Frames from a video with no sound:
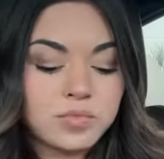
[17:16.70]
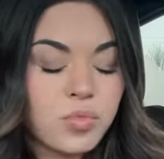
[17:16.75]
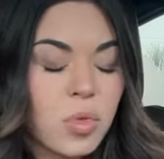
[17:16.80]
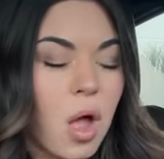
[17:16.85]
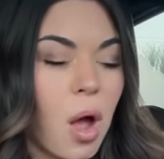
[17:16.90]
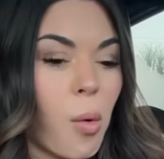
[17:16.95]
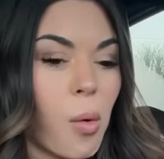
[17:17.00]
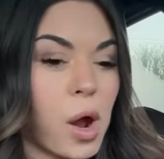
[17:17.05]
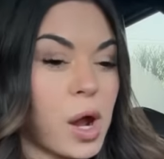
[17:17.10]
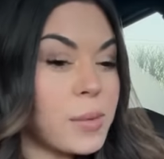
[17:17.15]

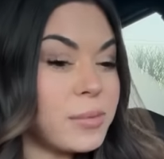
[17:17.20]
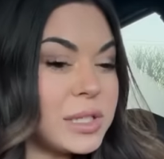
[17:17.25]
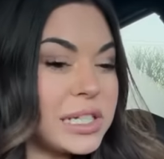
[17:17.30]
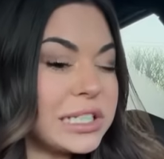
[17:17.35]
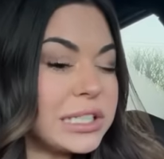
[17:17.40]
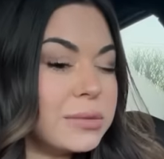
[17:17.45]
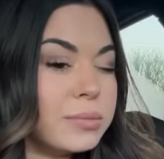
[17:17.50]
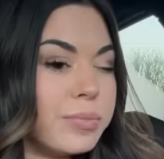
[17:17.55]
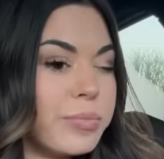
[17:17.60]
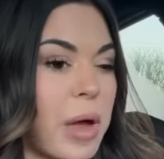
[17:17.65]
I'll wear them
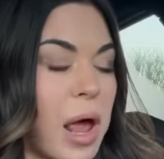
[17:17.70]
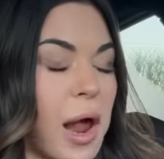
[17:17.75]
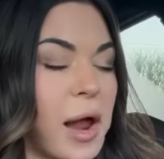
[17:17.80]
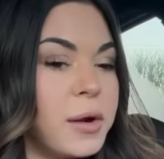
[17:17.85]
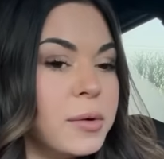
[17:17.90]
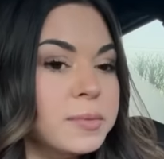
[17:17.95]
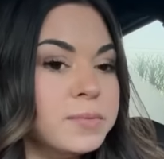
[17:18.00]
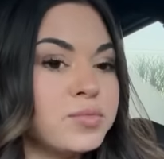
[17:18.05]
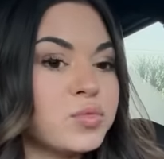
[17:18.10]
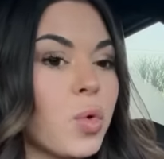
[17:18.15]
like in
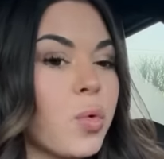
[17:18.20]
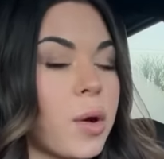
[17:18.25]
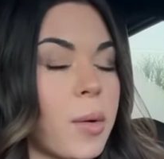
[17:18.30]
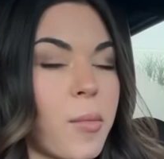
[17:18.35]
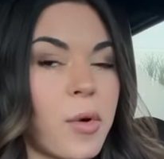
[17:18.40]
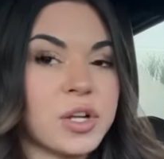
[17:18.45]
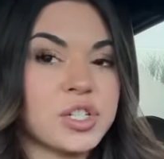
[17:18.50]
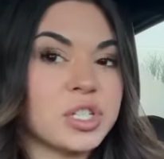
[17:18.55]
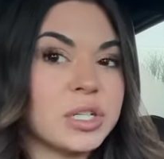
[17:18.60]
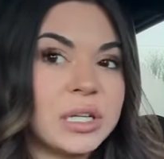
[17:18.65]
bed when I'm
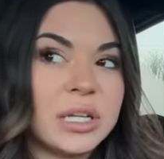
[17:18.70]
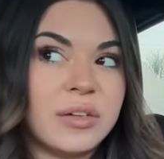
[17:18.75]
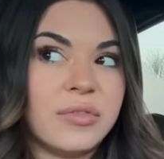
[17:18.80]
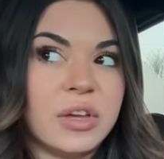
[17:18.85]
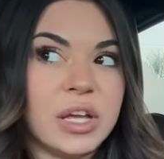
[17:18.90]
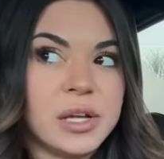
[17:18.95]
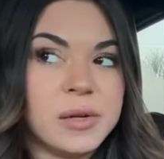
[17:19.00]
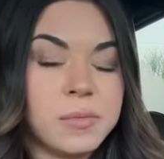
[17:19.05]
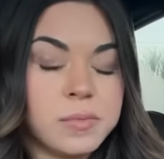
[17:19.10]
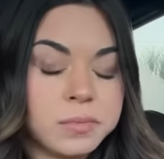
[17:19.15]
watching
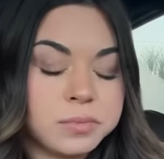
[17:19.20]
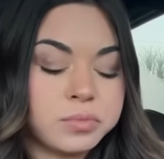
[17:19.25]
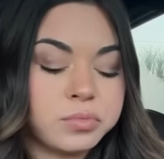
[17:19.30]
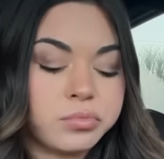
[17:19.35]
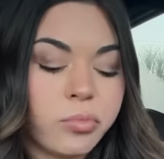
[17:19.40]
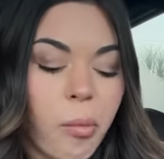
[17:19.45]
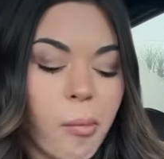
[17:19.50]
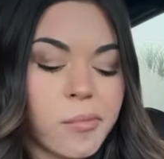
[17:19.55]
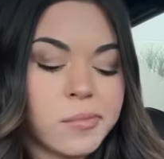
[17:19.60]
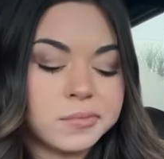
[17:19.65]
TV.
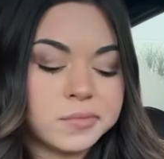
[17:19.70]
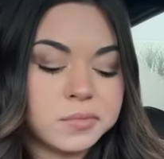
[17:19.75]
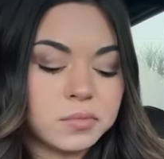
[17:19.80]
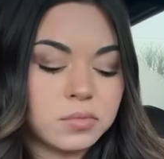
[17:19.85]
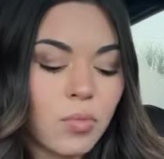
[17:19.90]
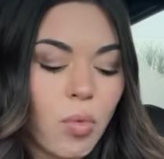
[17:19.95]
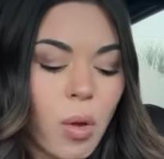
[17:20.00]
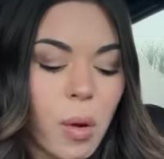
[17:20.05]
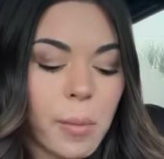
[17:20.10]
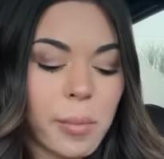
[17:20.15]

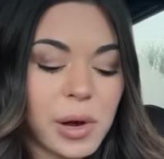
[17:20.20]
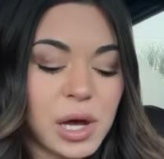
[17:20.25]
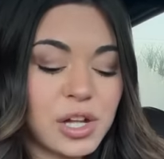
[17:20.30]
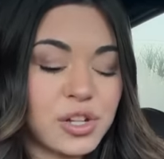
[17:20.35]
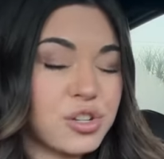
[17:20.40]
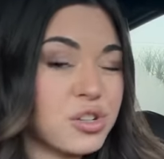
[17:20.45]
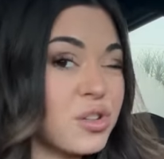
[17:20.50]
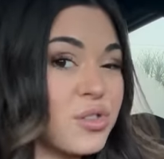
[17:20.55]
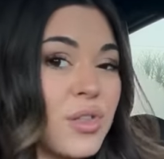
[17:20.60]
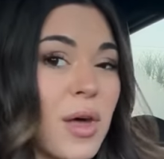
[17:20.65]
But
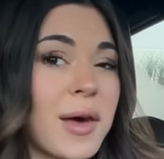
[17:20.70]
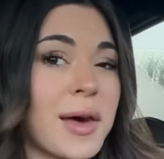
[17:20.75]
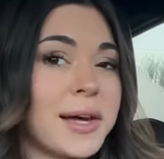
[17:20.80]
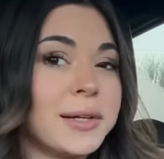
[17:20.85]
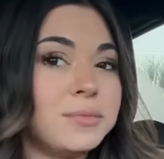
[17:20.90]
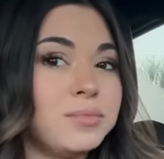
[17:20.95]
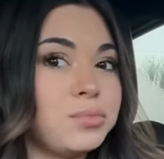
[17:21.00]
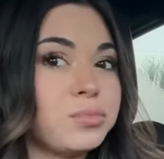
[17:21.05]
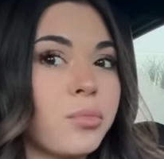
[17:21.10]
other than that,